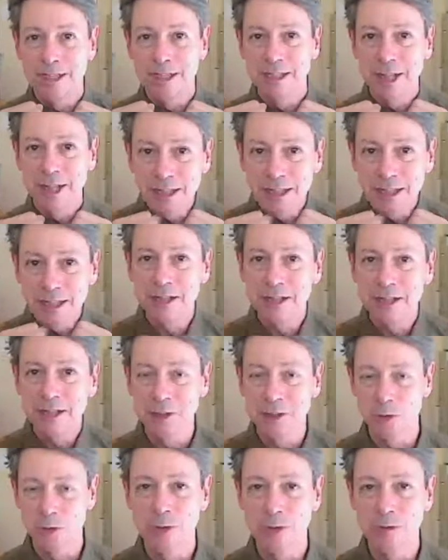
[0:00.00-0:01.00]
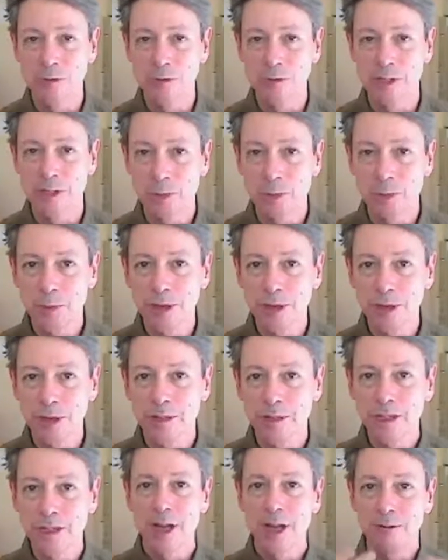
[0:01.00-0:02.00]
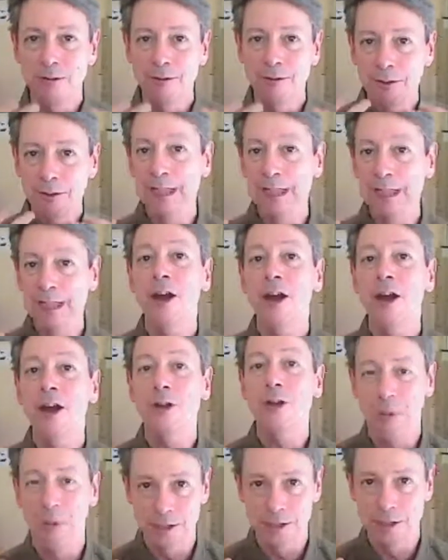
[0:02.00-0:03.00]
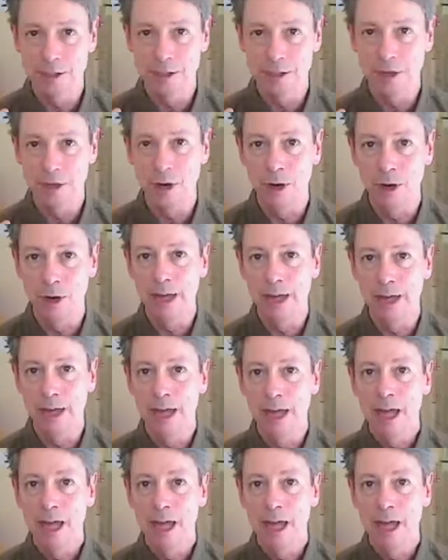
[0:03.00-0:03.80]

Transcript: 10 seconds worth of experience of feeling cared about in some way,